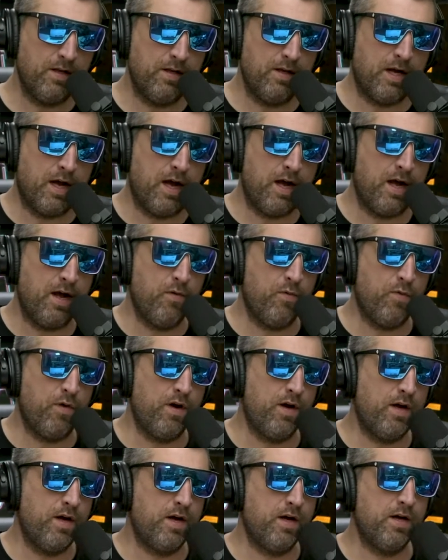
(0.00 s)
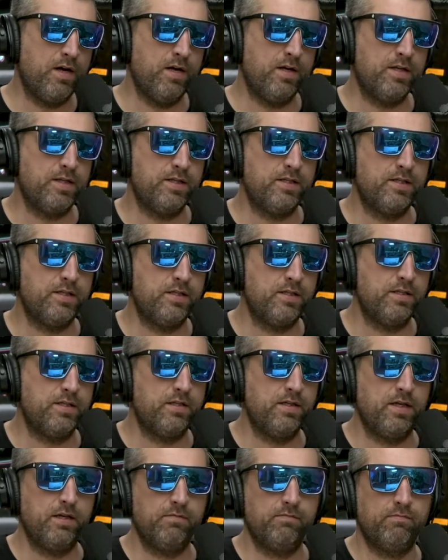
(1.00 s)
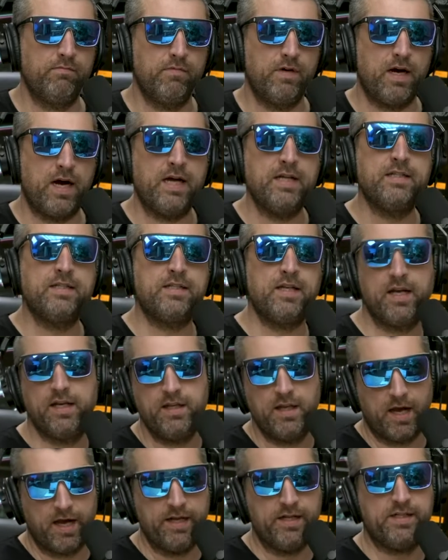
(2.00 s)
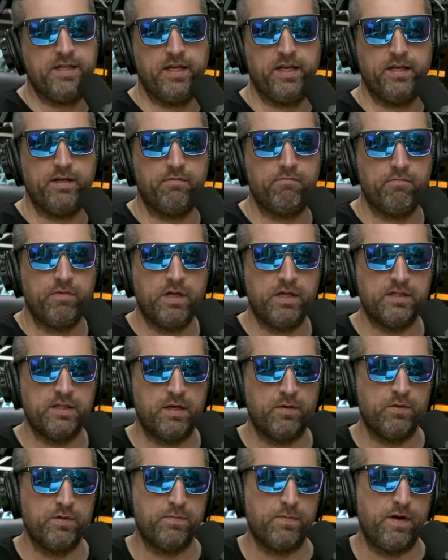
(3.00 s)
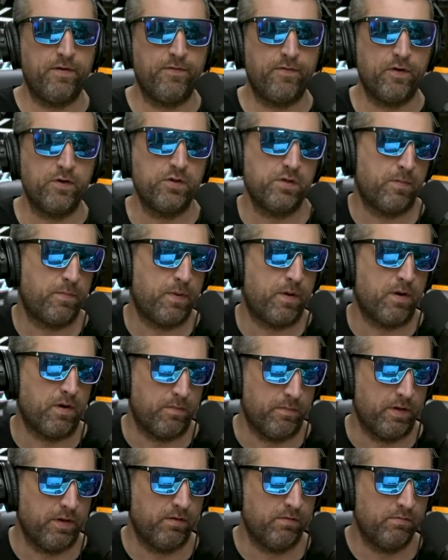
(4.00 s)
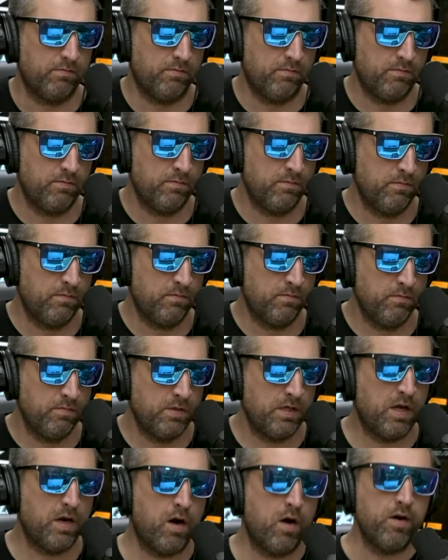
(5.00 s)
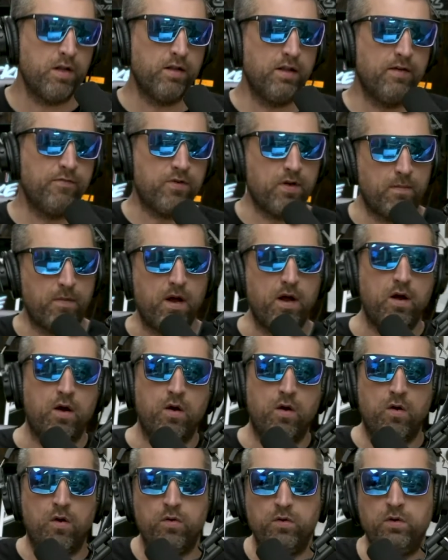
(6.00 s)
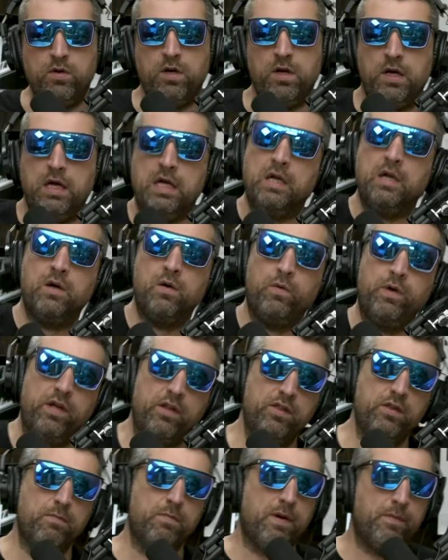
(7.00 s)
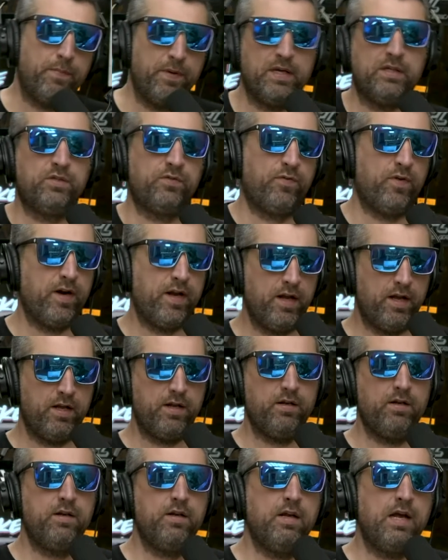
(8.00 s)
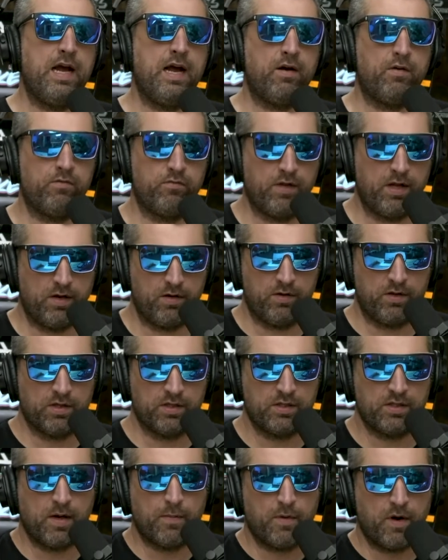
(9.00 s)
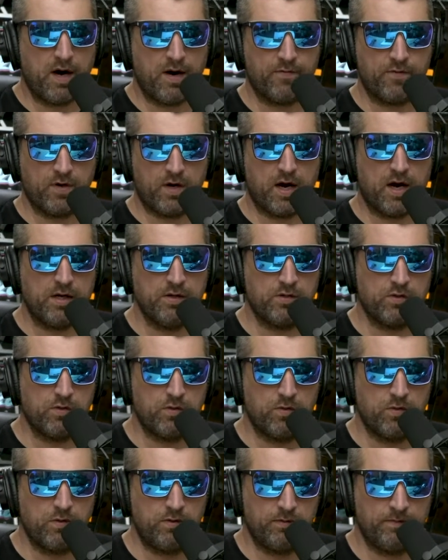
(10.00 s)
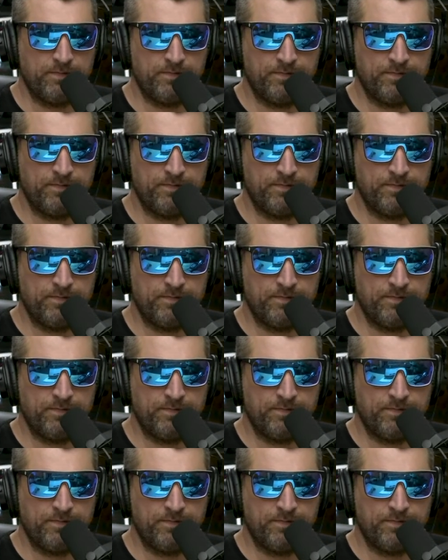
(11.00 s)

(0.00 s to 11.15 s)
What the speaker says: I was, I'd say 19 because that was my first apartment. Now, I'd already lived on my own with my best friend at like the summer after high school,